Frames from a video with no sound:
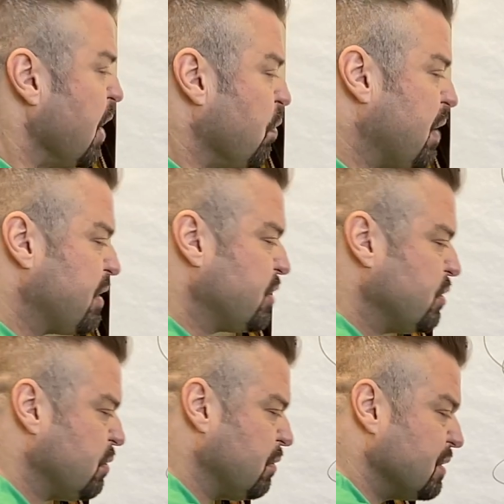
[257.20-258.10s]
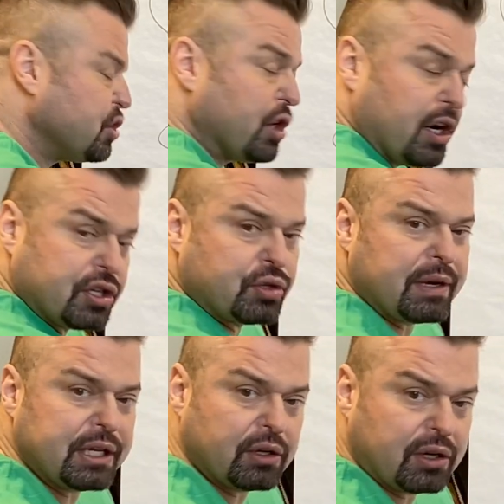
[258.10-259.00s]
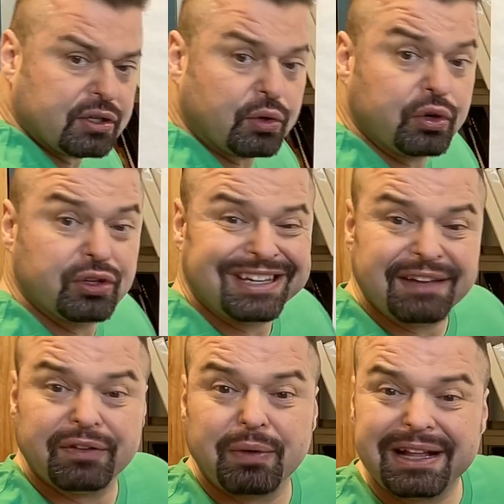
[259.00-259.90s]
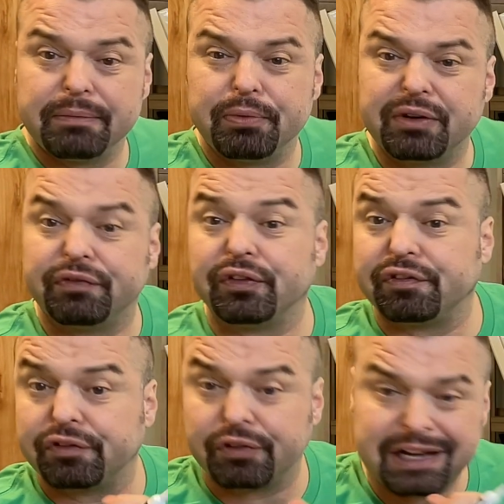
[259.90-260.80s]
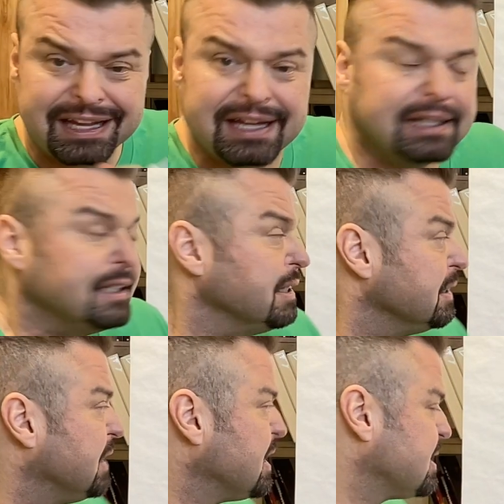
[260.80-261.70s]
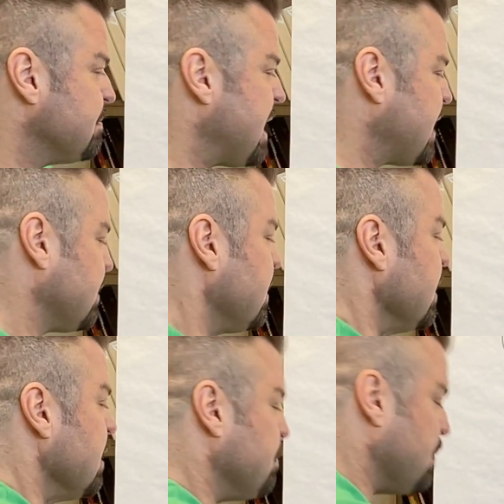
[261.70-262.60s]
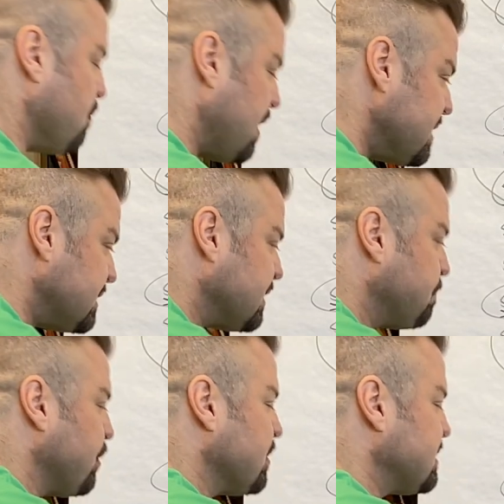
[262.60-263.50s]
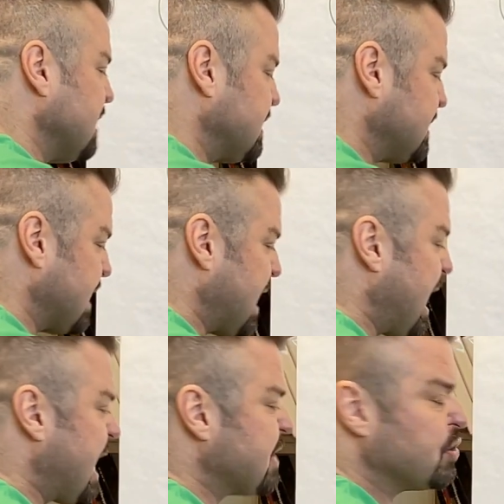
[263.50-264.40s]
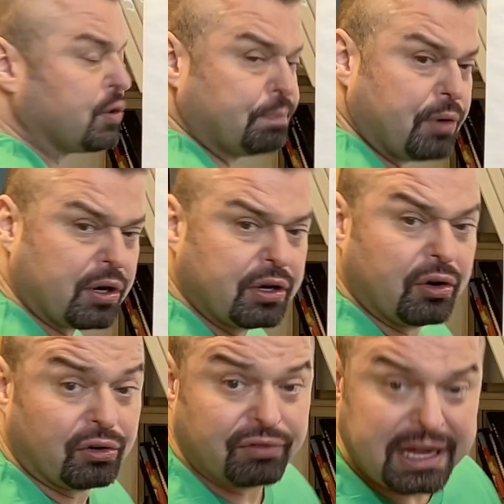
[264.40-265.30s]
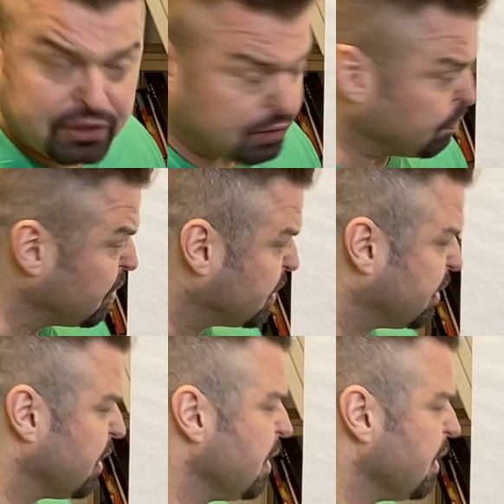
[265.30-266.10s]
Whether you charge $20 or you give away the book for free, doesn't matter. But once the person, let's say, has your book or read your book